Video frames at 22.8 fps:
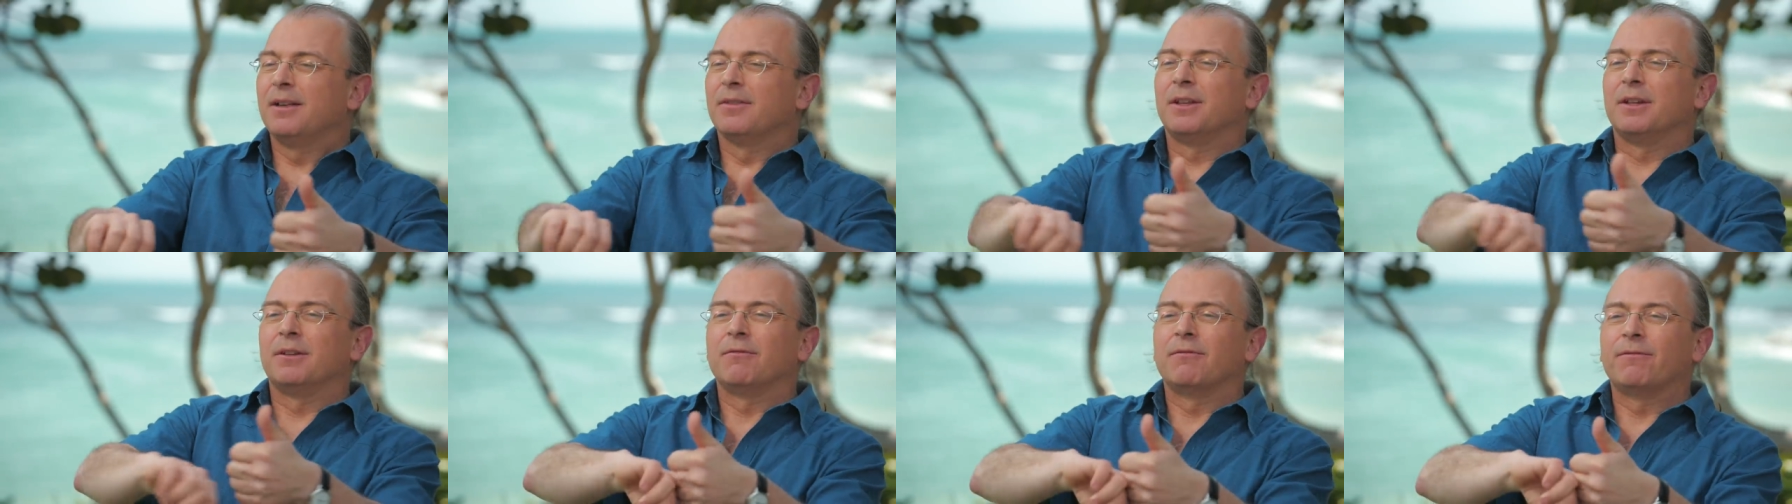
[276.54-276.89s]

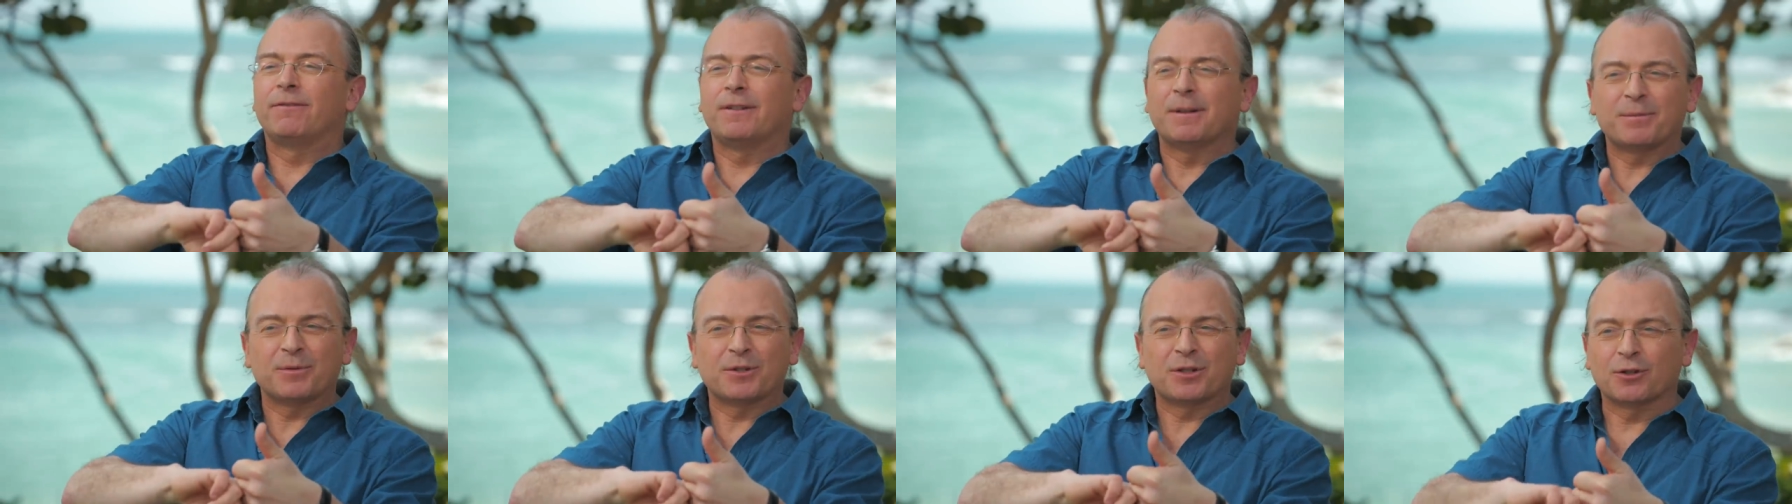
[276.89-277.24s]
that
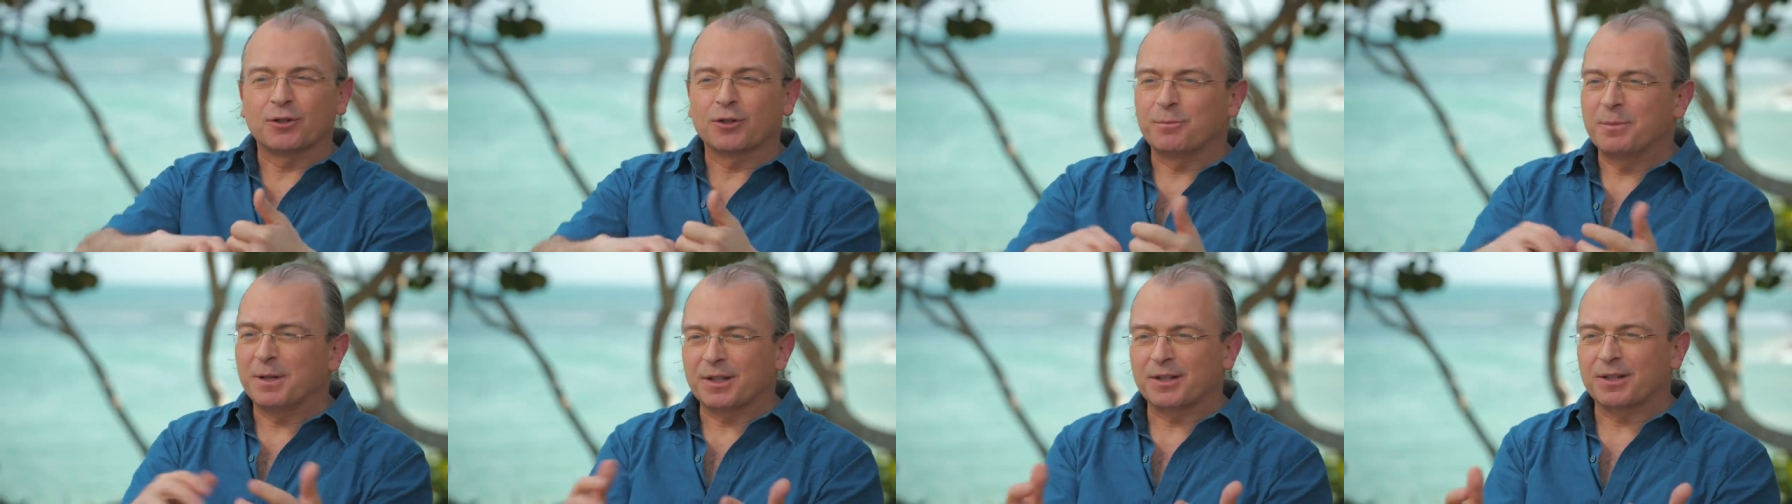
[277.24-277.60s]
flips
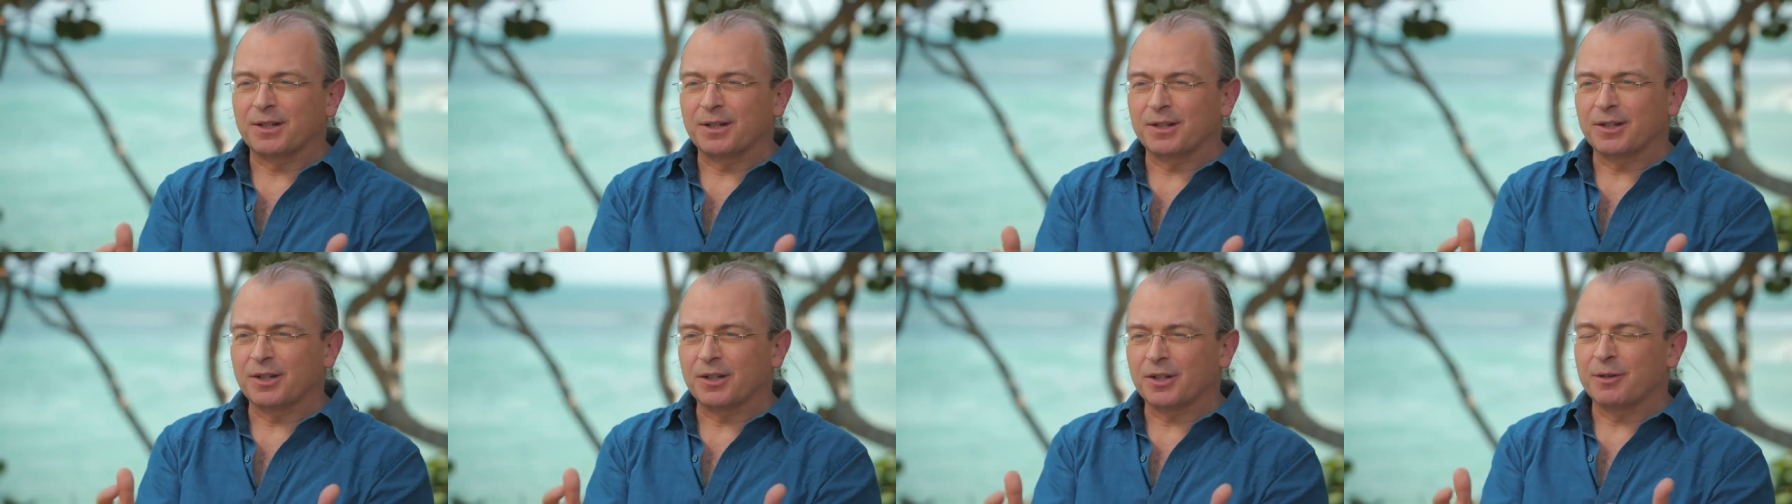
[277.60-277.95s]
those bits
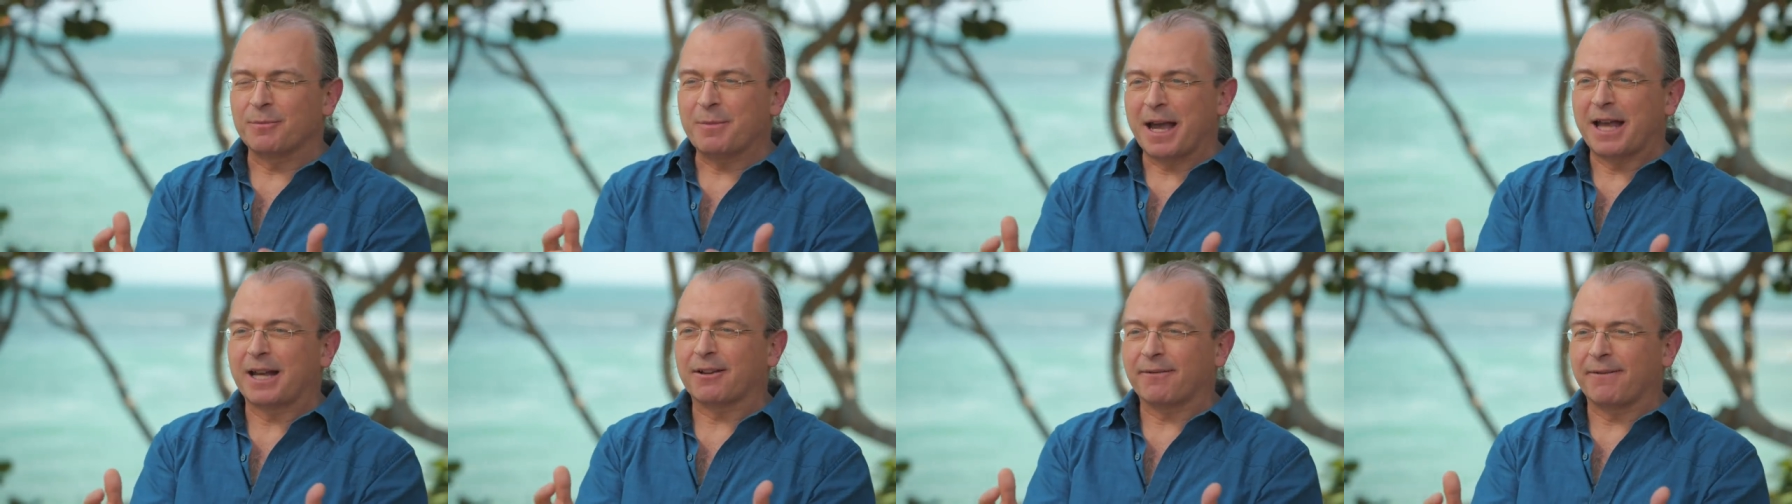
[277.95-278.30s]
in a
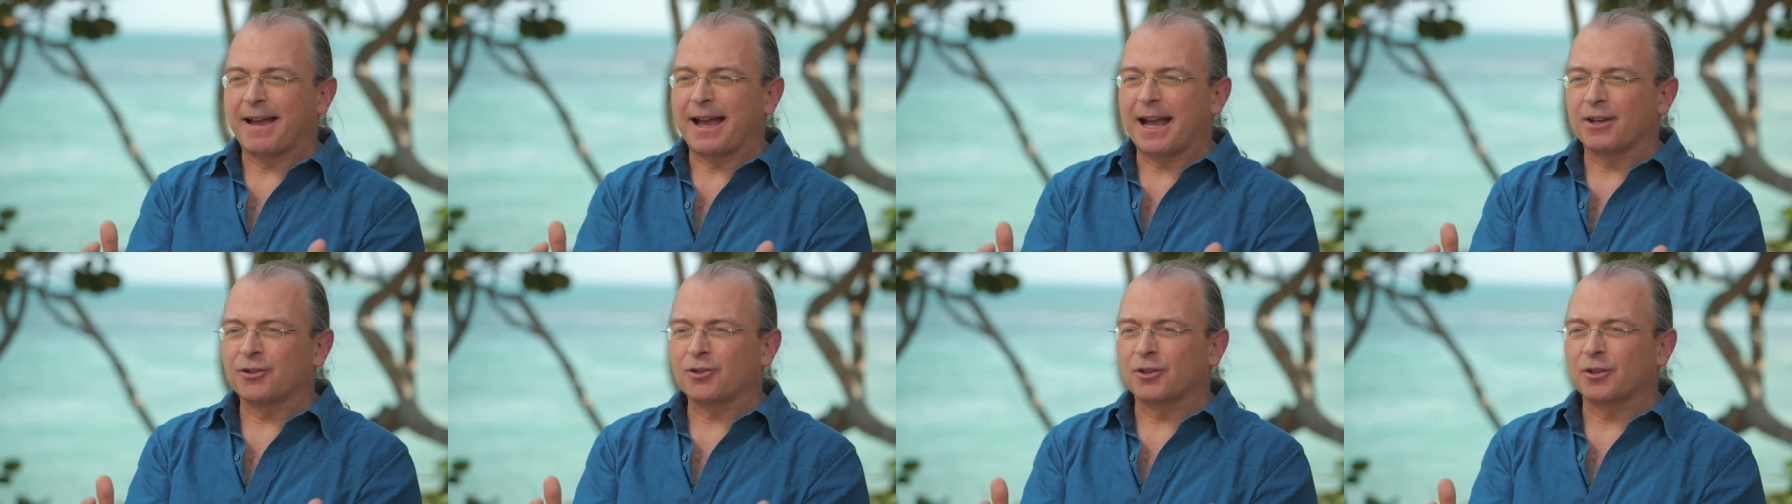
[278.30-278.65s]
systematic
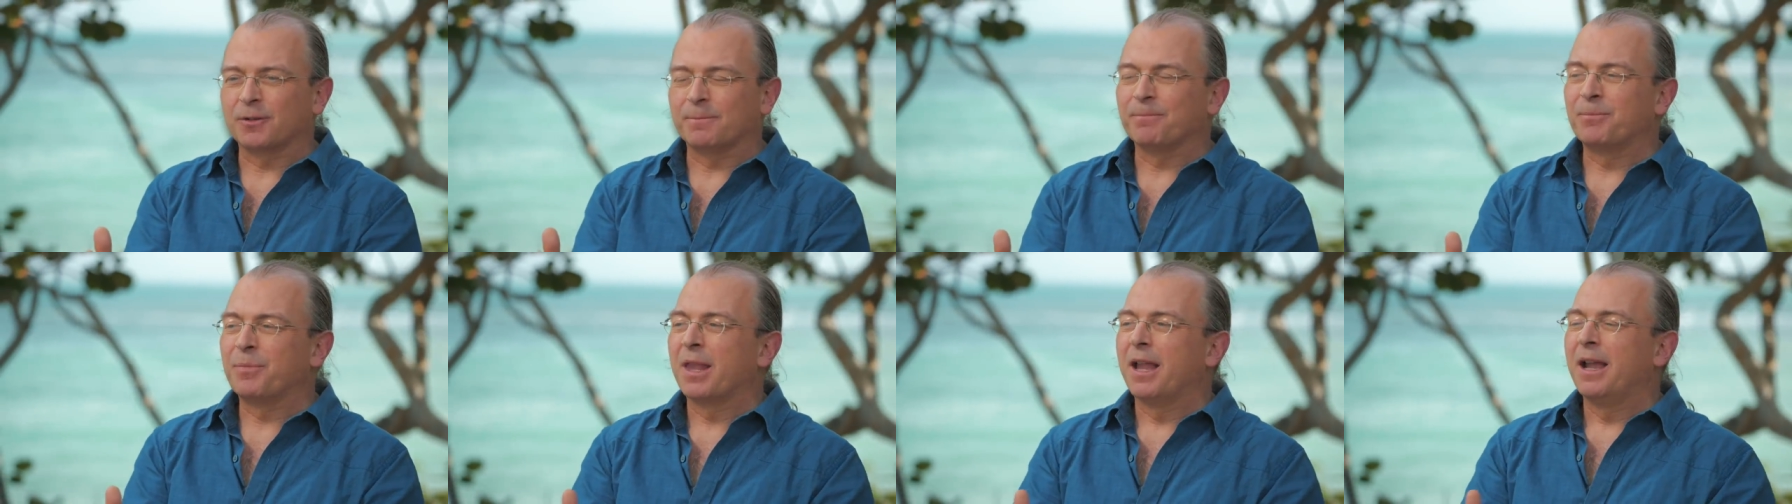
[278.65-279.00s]

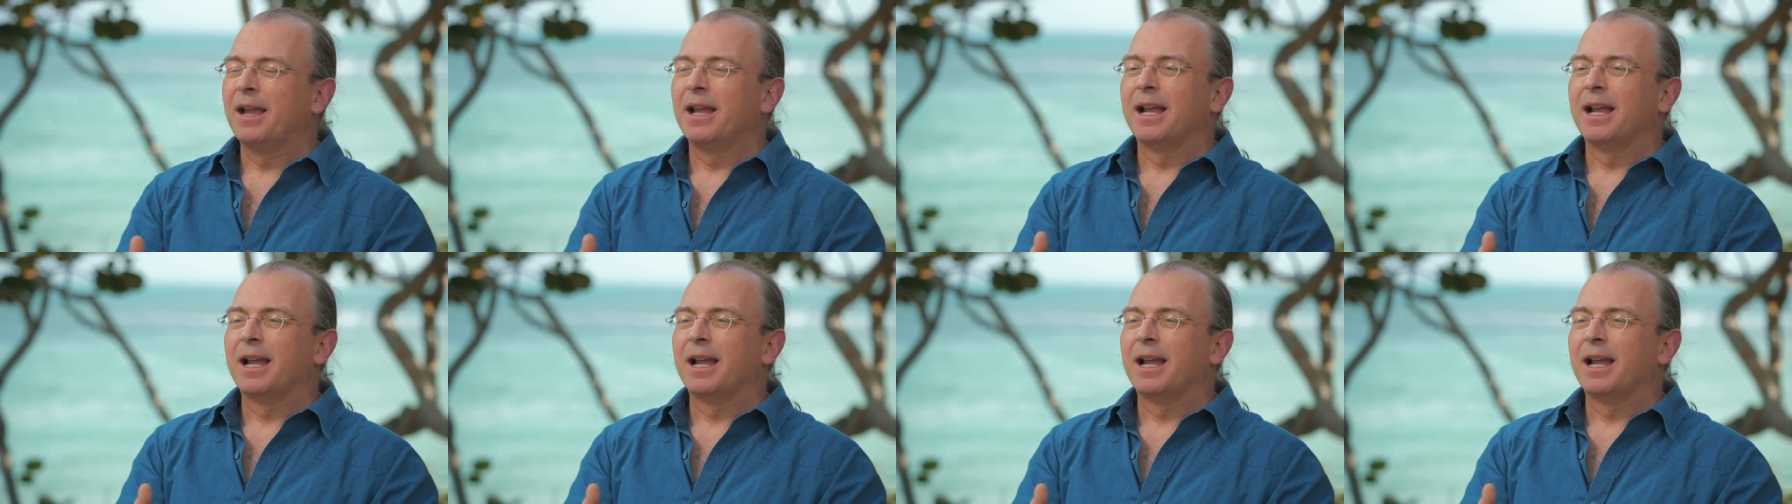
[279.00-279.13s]
fashion